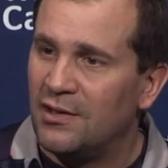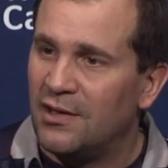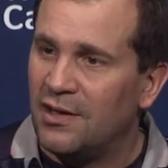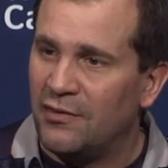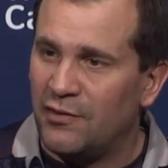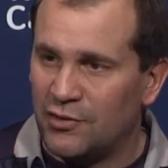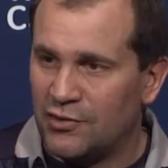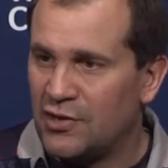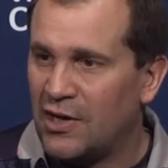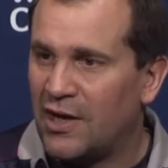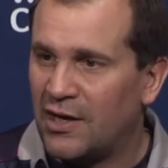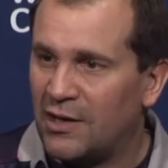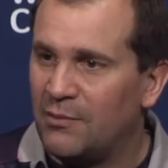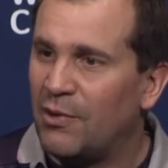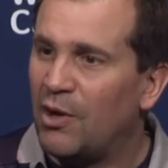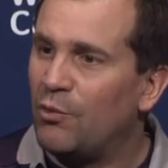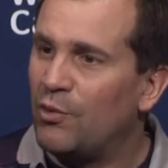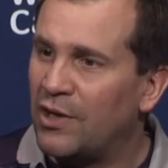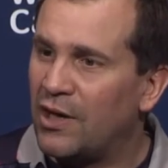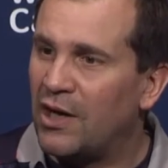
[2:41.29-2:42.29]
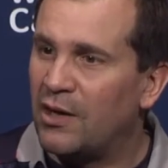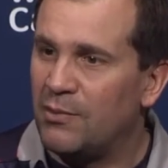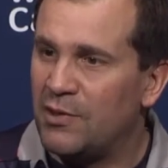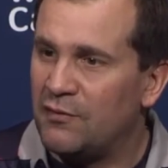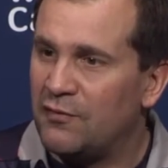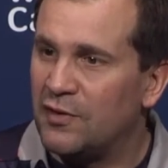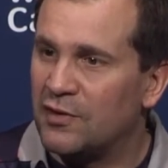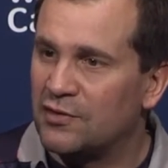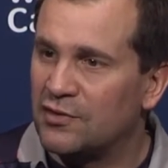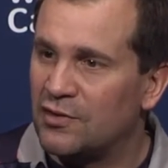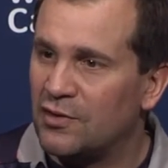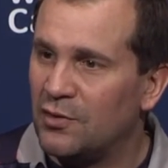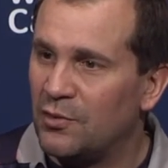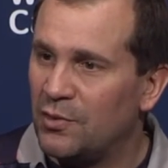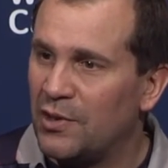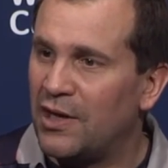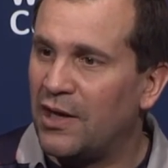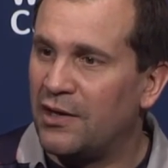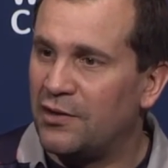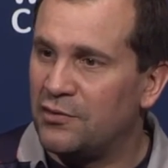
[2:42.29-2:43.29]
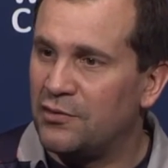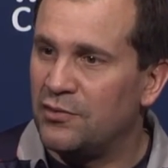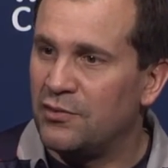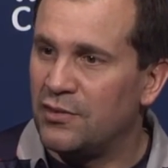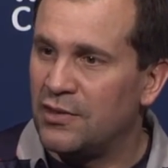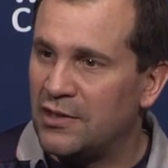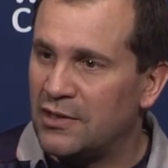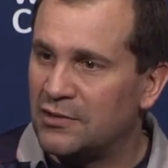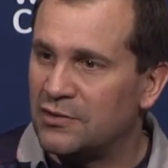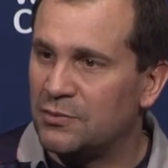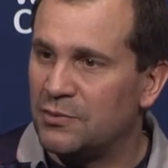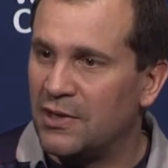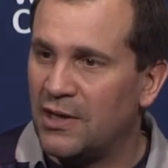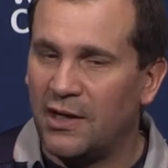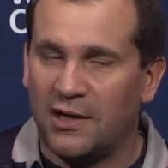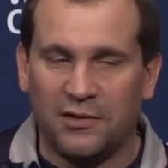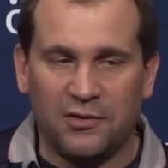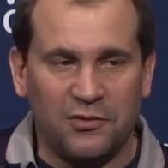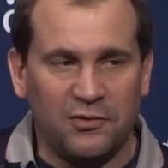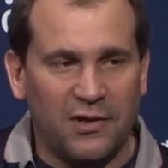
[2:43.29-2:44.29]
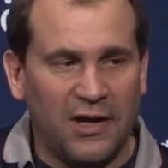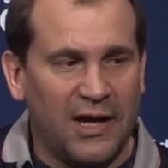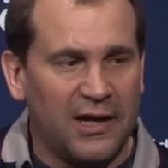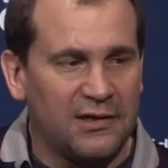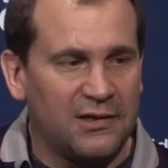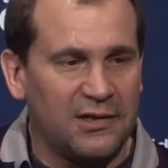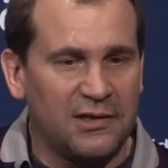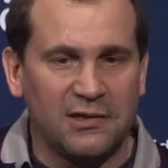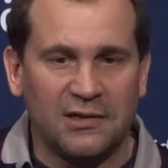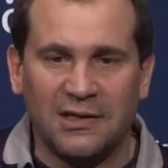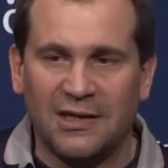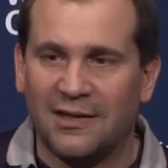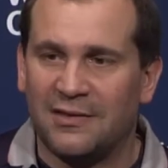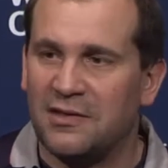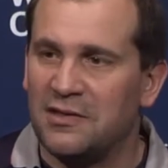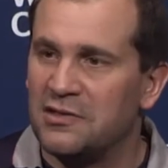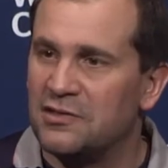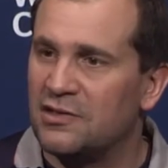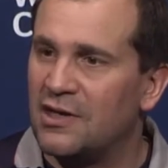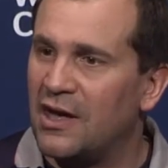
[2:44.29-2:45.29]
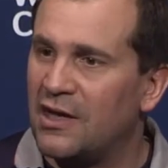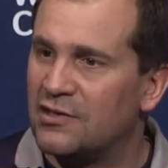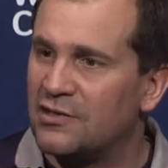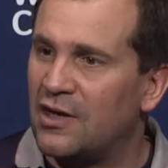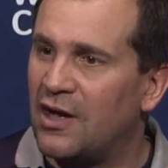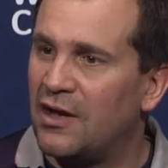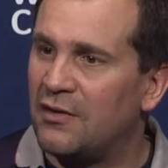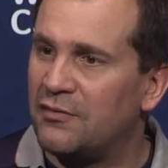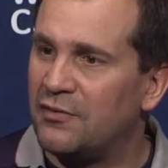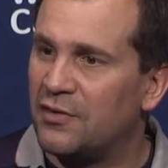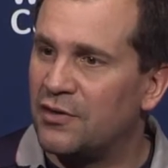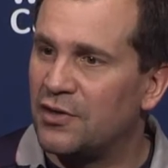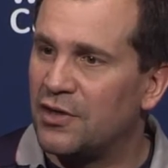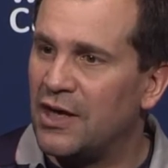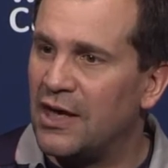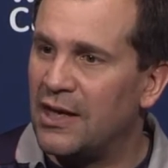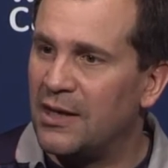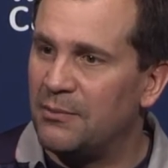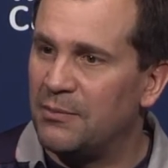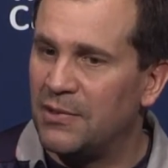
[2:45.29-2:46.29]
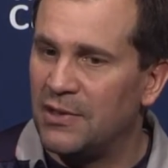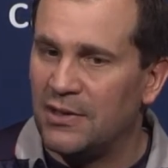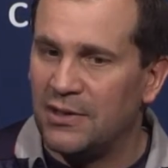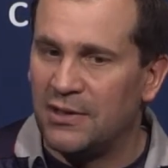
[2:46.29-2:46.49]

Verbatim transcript: and they're talking about we got to be physical, we got to do this, we got to do that to get these guys off their game.